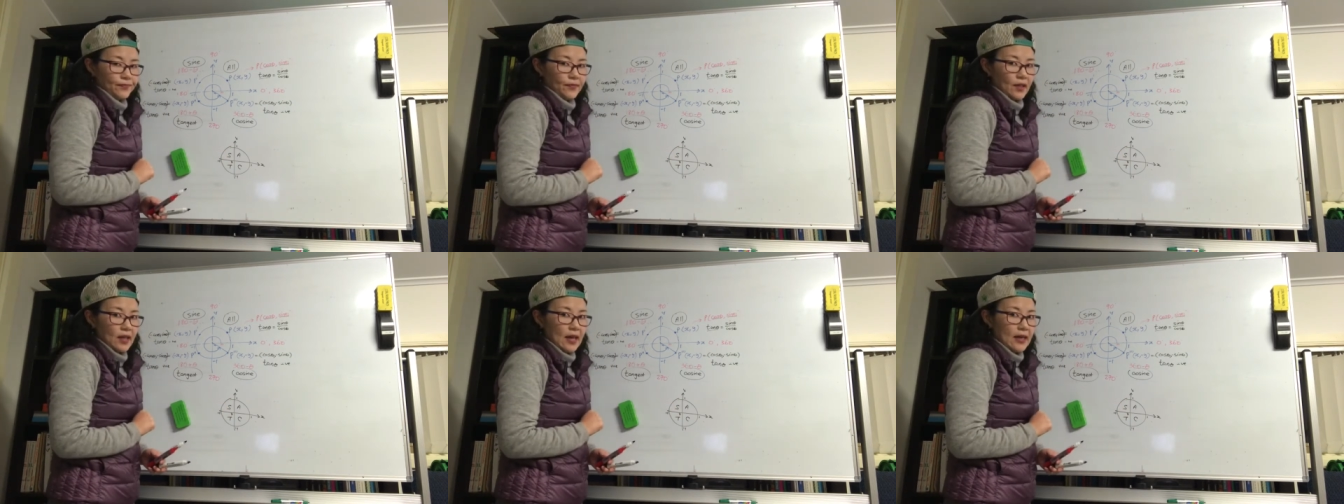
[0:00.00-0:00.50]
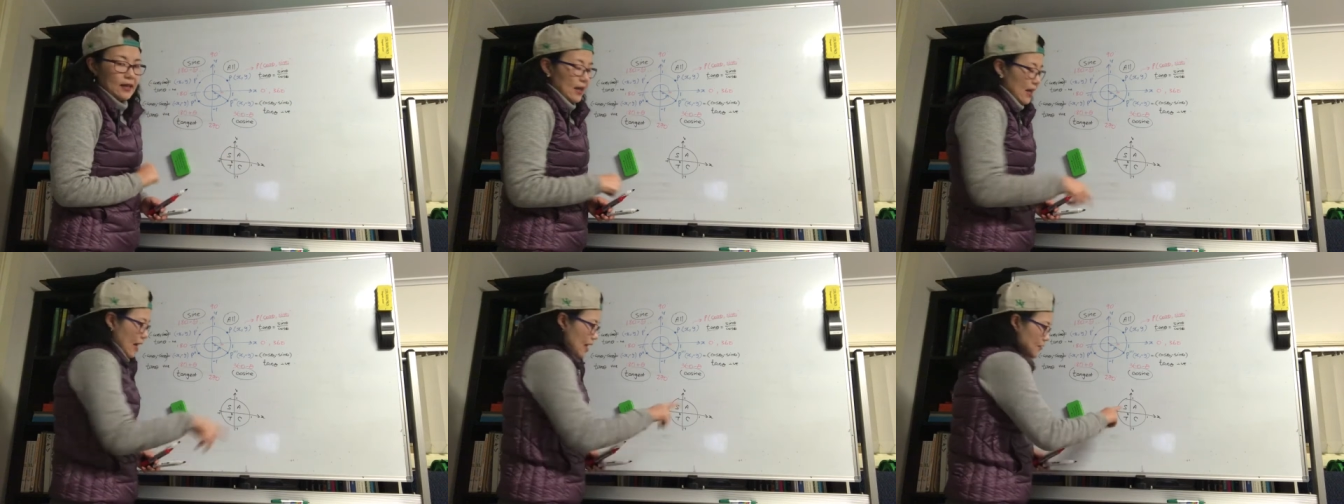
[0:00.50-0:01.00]
Okay?
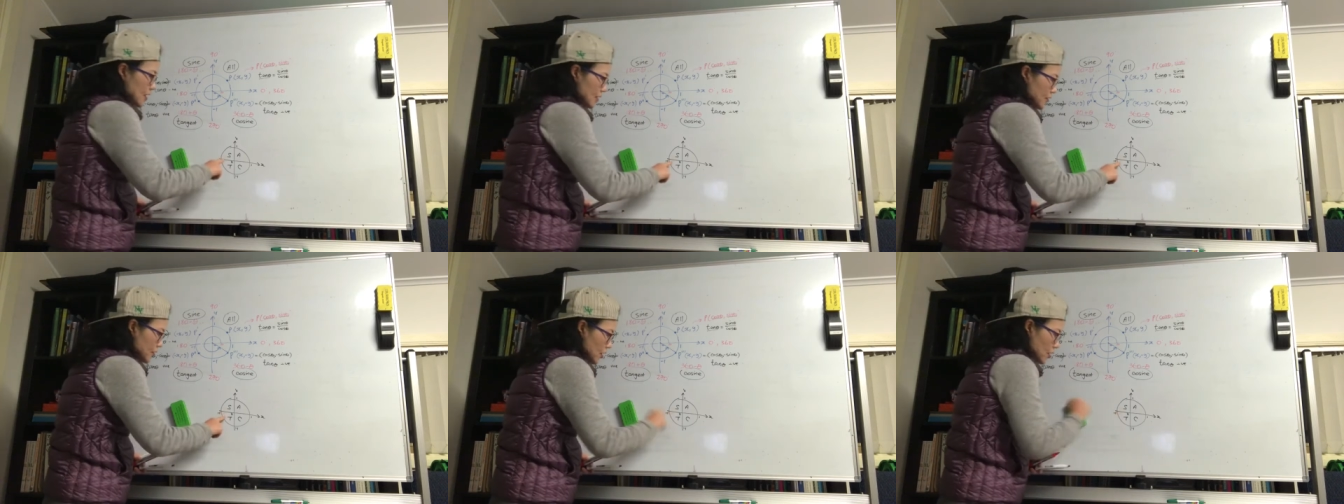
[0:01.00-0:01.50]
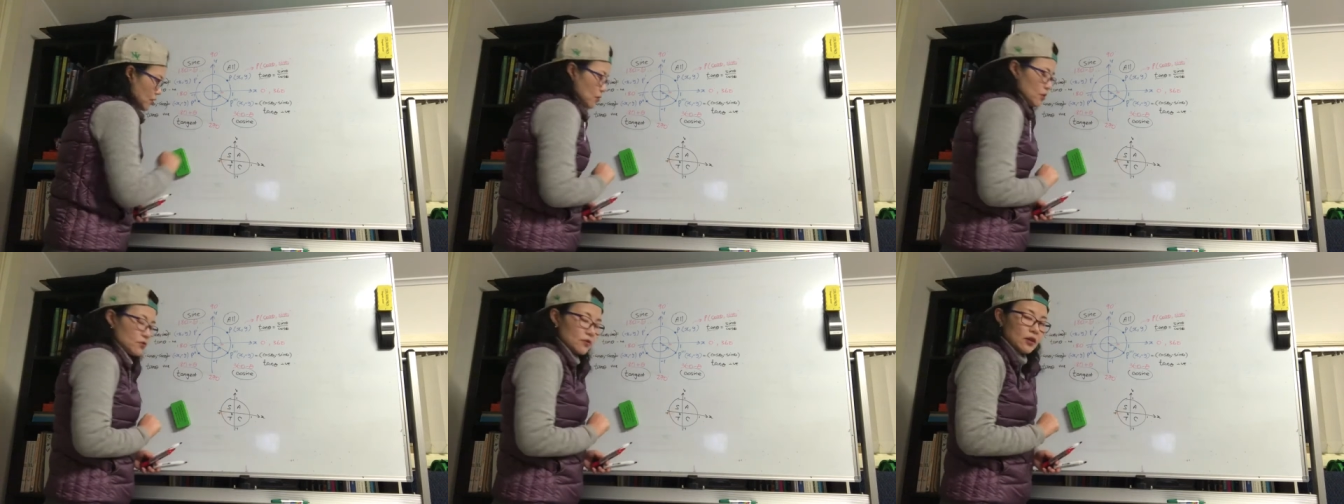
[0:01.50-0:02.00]
And then third
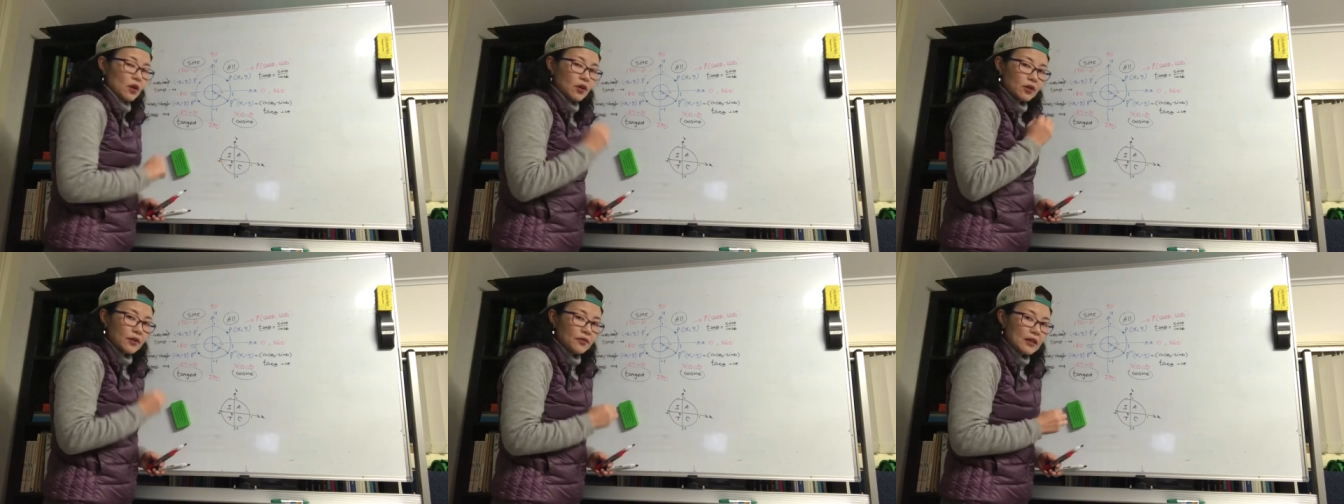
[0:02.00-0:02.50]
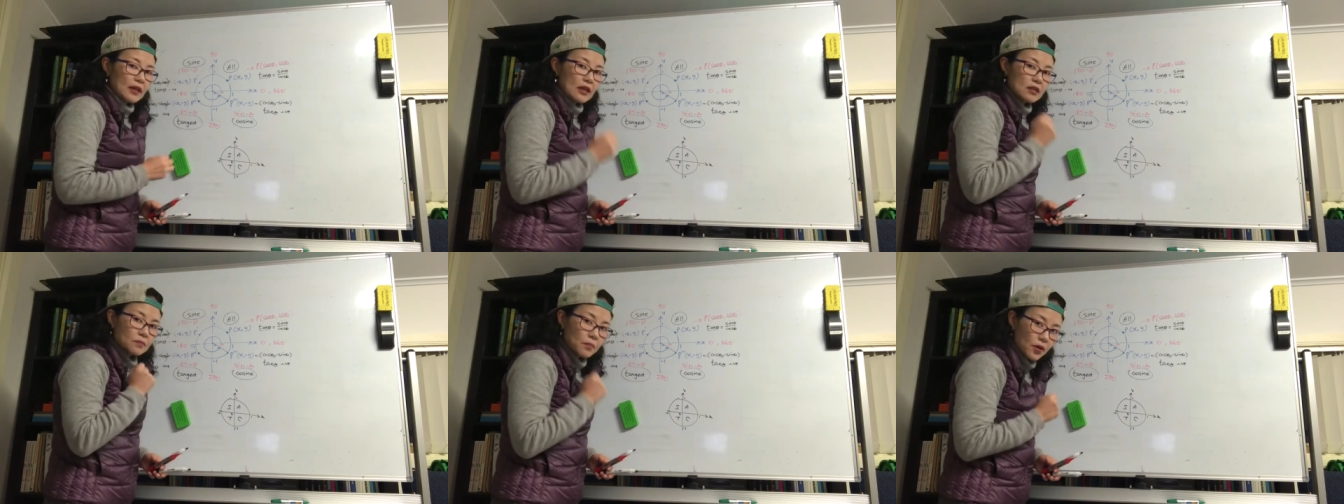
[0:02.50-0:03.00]
quadrant, only thing is
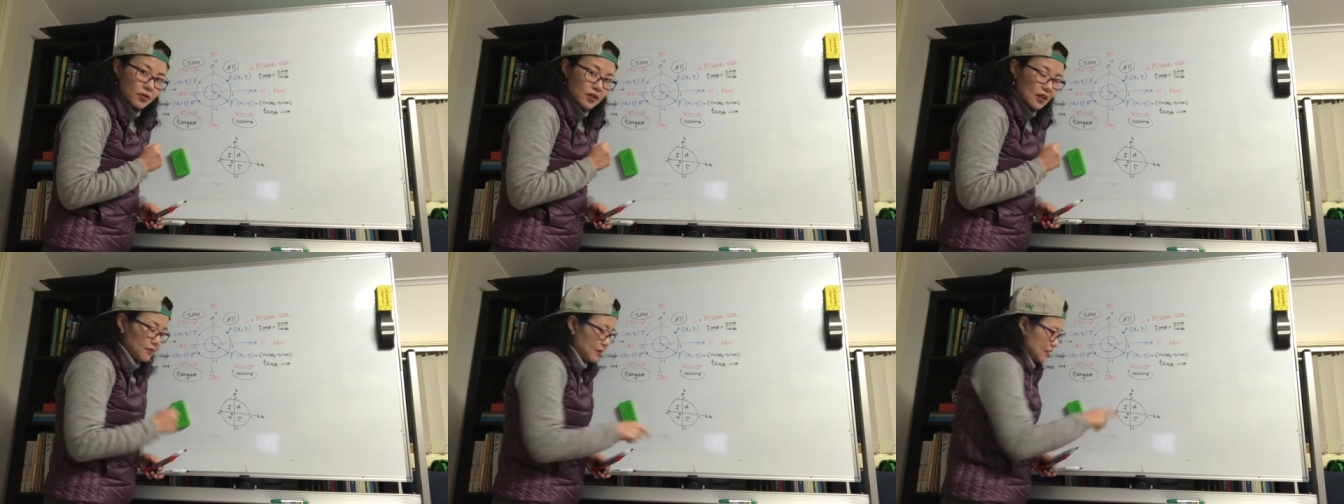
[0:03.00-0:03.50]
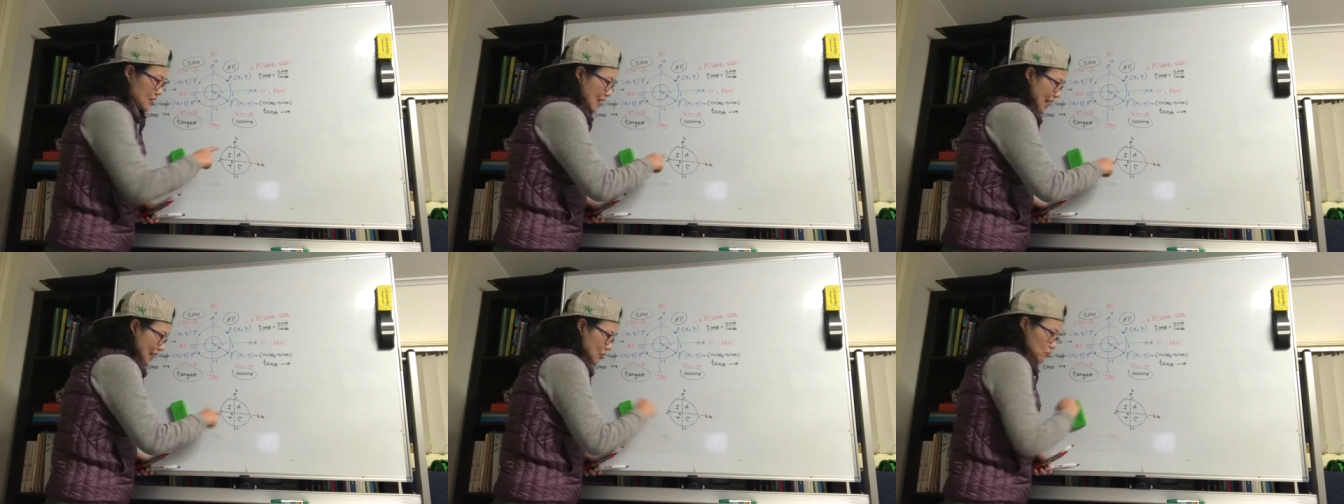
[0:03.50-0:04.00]
positive is a
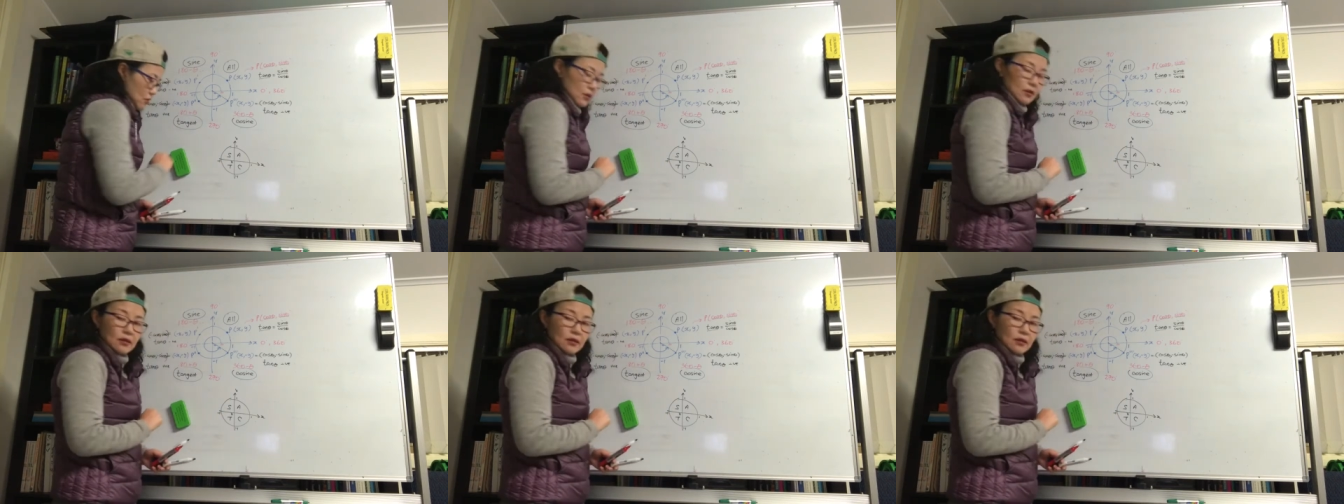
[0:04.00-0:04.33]
tangent.